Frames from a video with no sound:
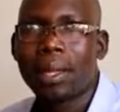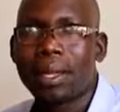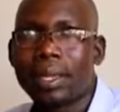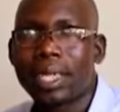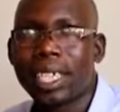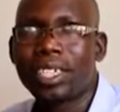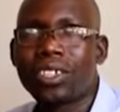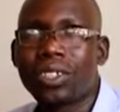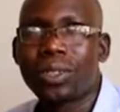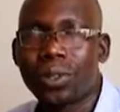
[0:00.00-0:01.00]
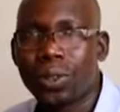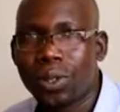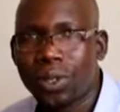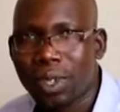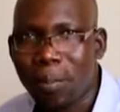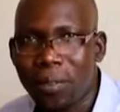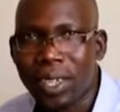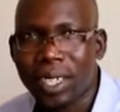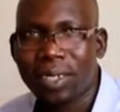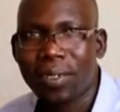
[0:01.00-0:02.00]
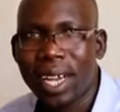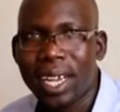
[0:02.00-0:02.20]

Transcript: since some of us were